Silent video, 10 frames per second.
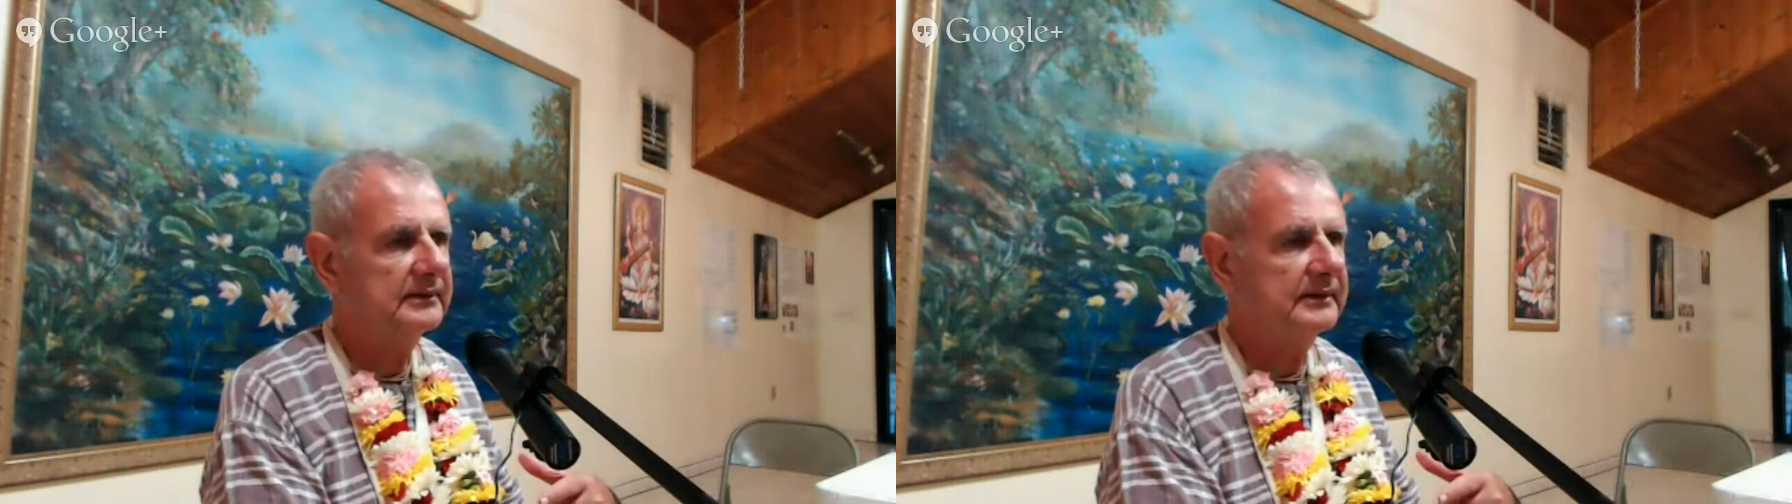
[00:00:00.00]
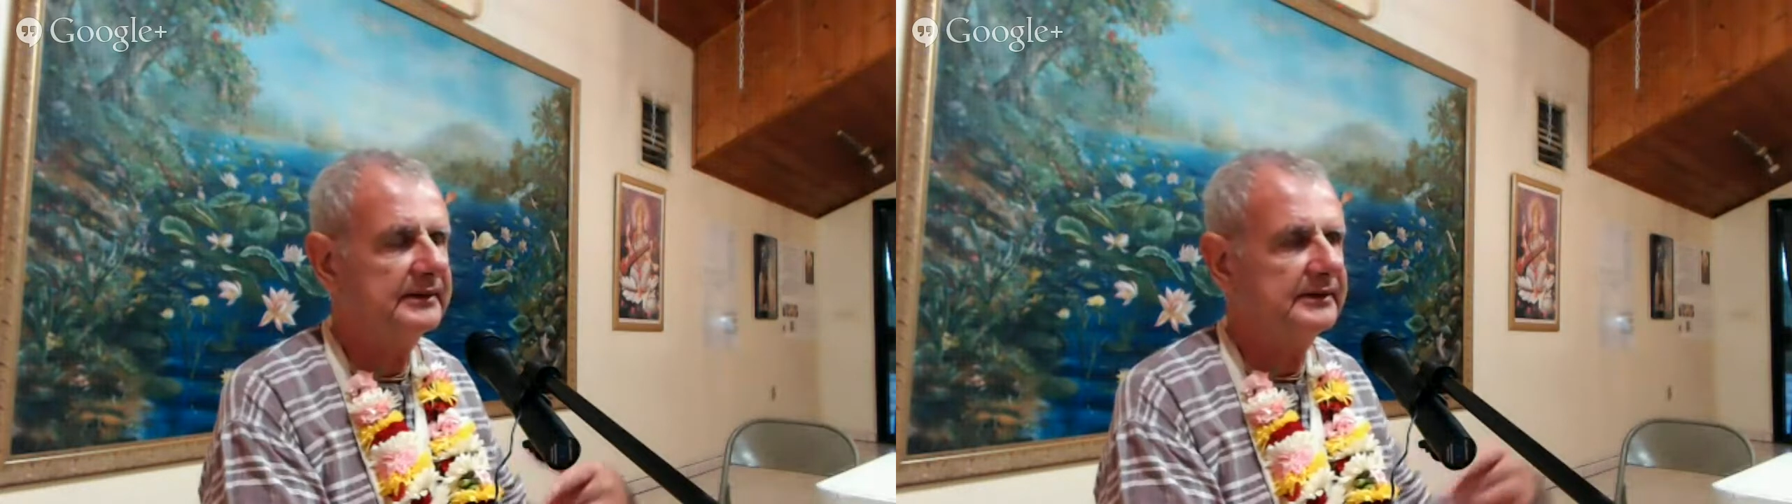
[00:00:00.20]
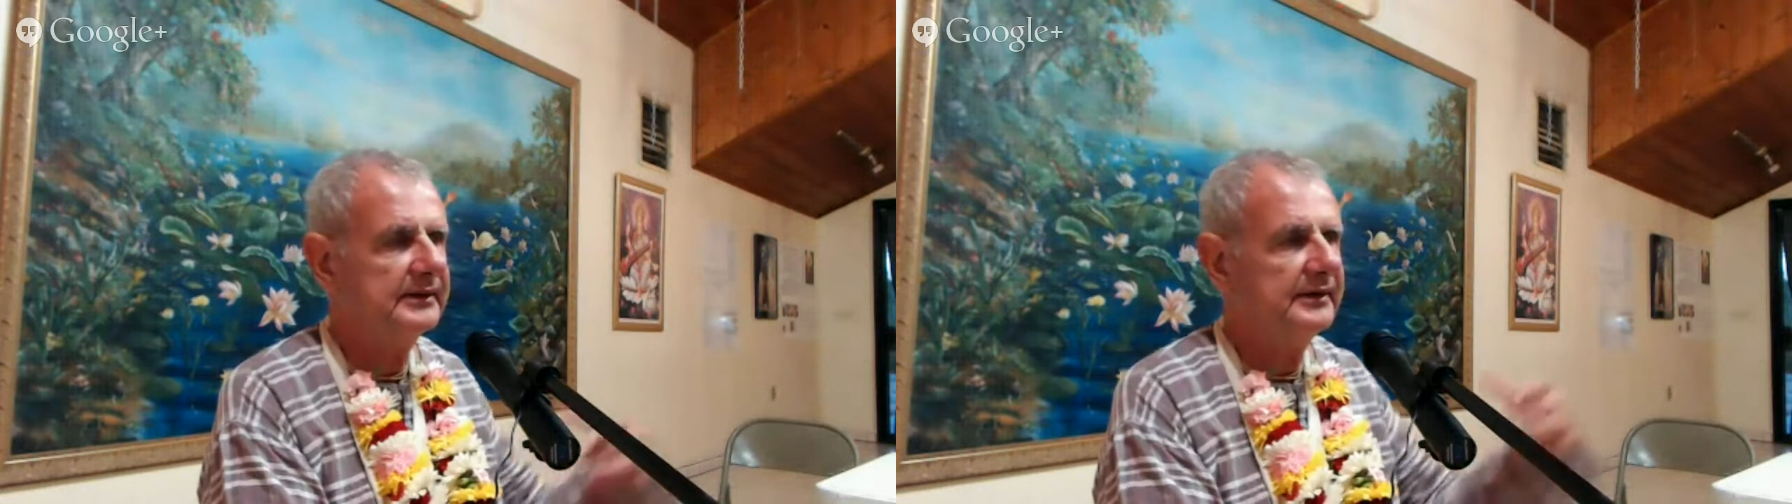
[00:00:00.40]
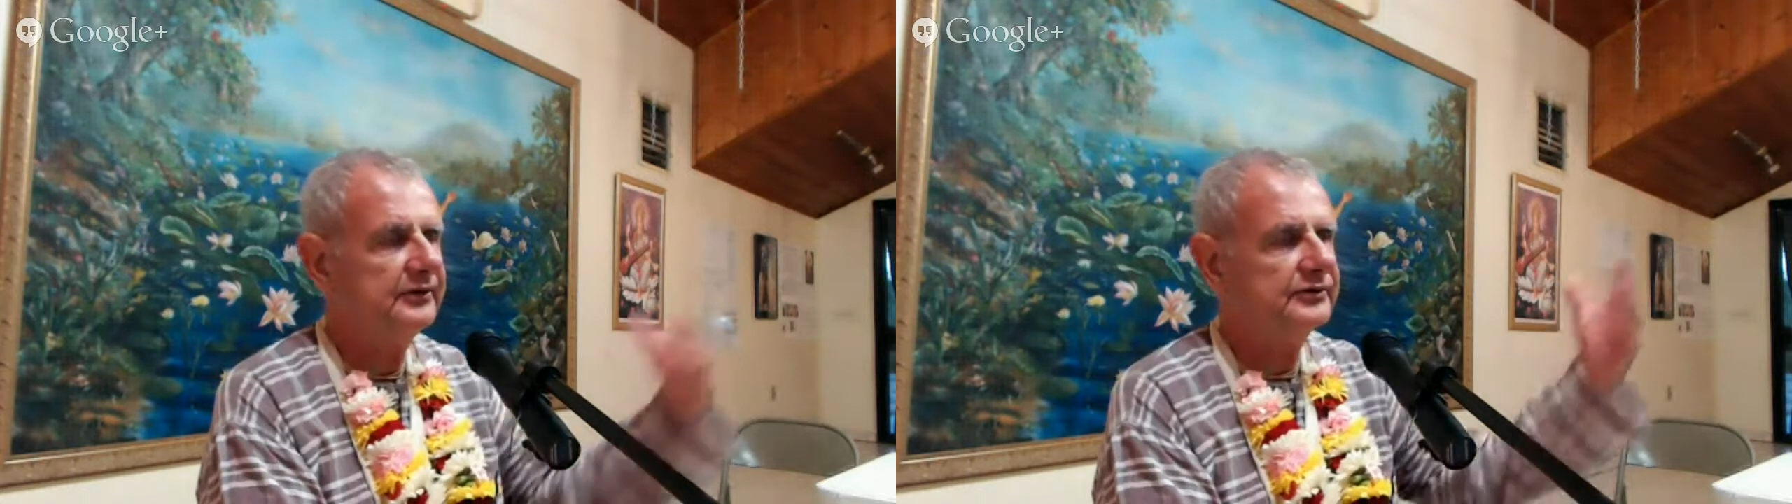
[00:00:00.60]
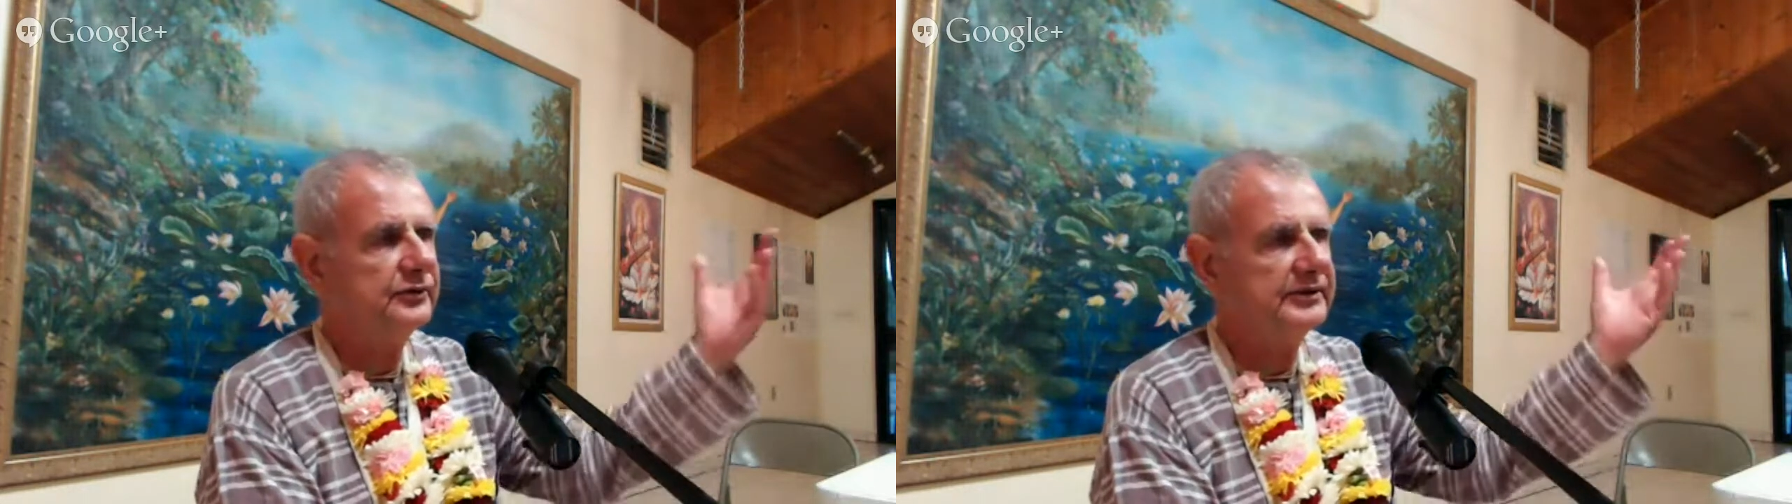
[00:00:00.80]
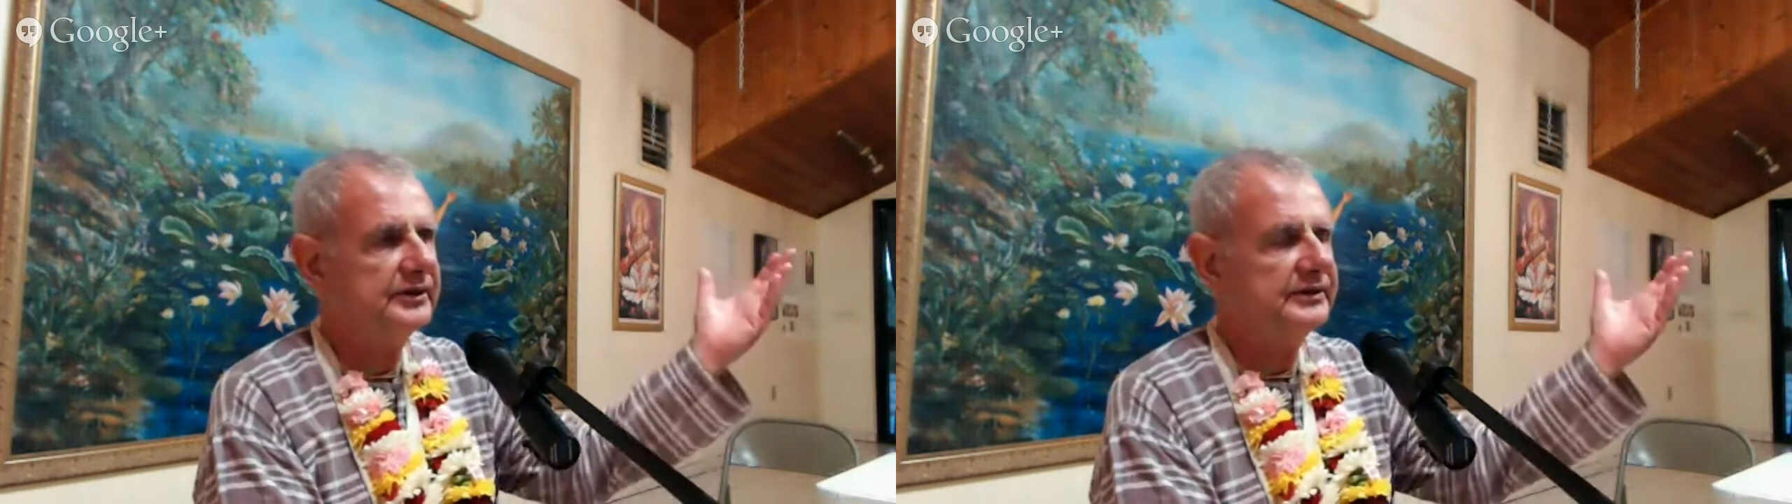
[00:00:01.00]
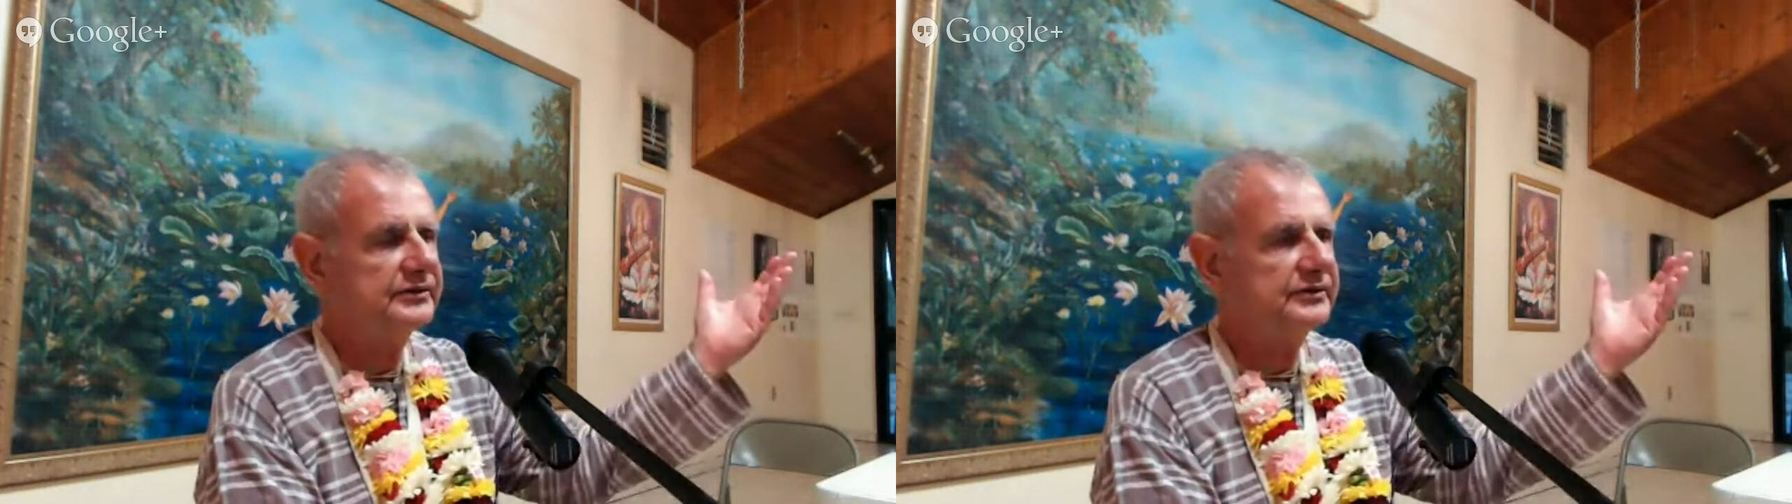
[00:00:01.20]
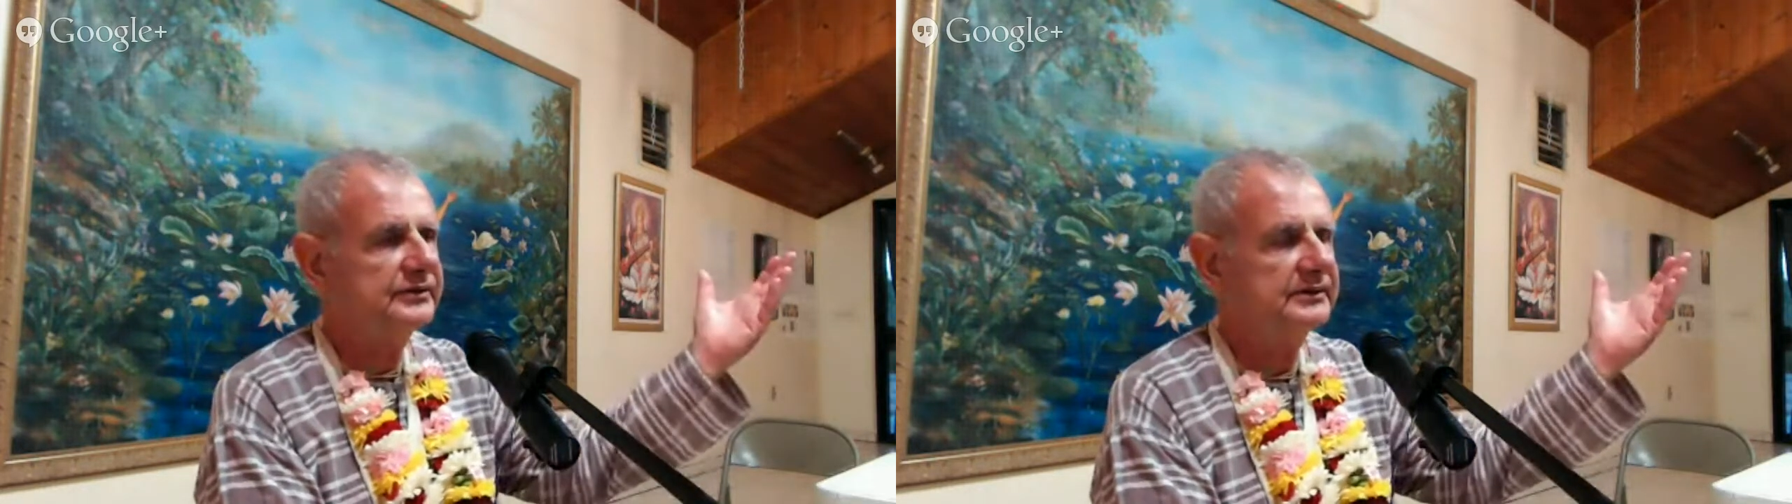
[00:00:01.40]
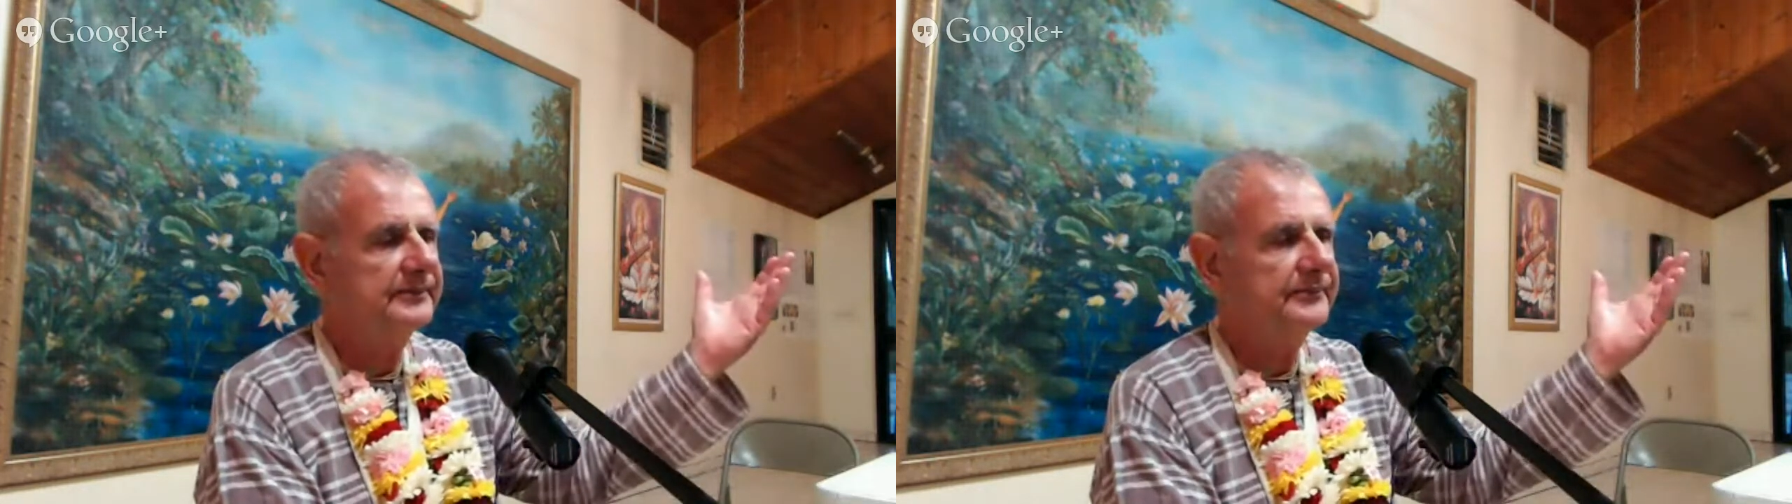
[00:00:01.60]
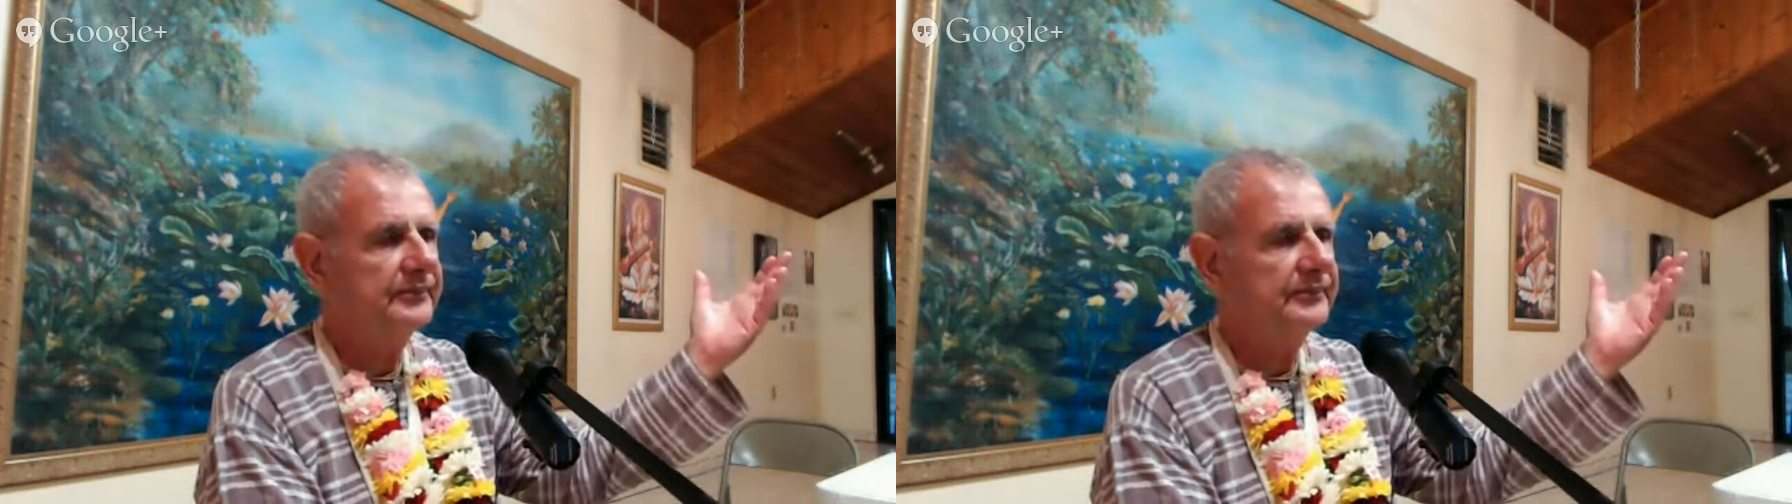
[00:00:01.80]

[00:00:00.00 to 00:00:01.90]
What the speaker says: continues to exist.